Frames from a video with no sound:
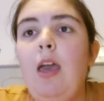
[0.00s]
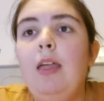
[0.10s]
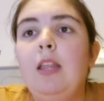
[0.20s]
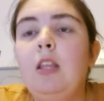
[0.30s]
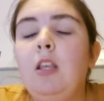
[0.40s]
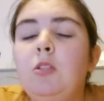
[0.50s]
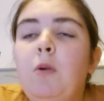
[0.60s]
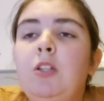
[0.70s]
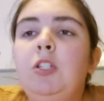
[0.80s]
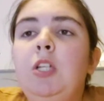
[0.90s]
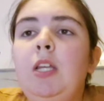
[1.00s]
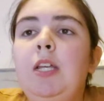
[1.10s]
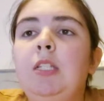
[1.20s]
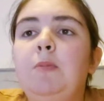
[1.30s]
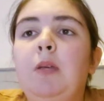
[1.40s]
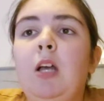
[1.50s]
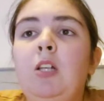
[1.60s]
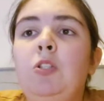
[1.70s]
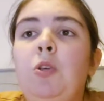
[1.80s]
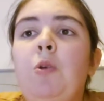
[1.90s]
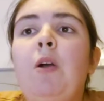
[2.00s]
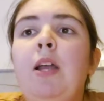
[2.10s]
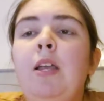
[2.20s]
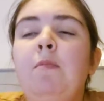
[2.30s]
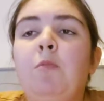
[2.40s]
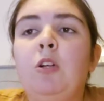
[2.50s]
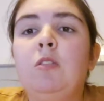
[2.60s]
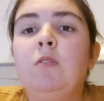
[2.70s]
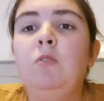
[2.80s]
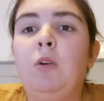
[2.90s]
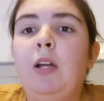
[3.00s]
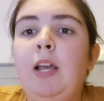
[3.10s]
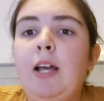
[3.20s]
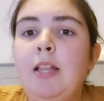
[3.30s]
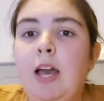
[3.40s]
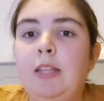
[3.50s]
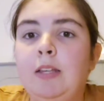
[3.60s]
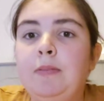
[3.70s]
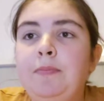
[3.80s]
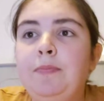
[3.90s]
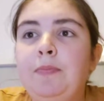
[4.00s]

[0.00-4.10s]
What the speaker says: The next question is, because you are in Mooresville, North Carolina,